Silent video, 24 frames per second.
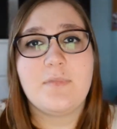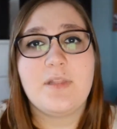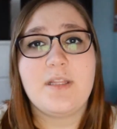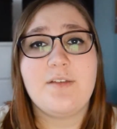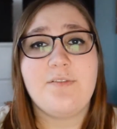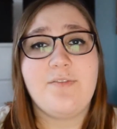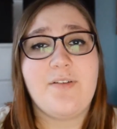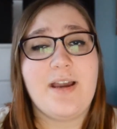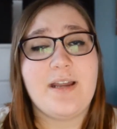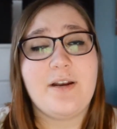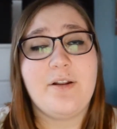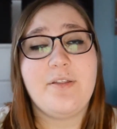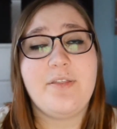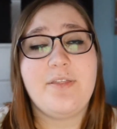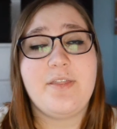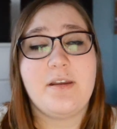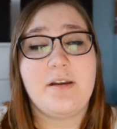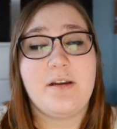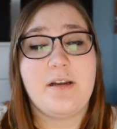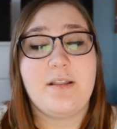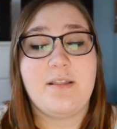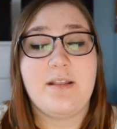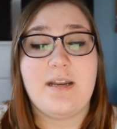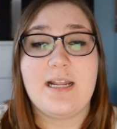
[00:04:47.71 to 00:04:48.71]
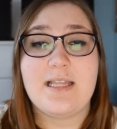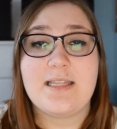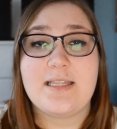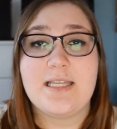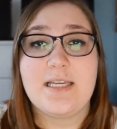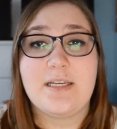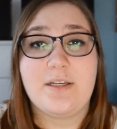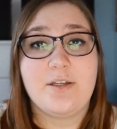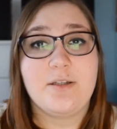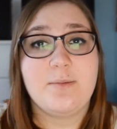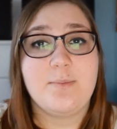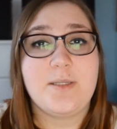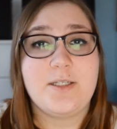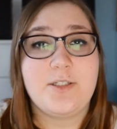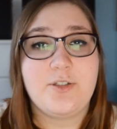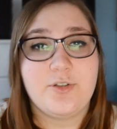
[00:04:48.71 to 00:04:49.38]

The final theory that I think could be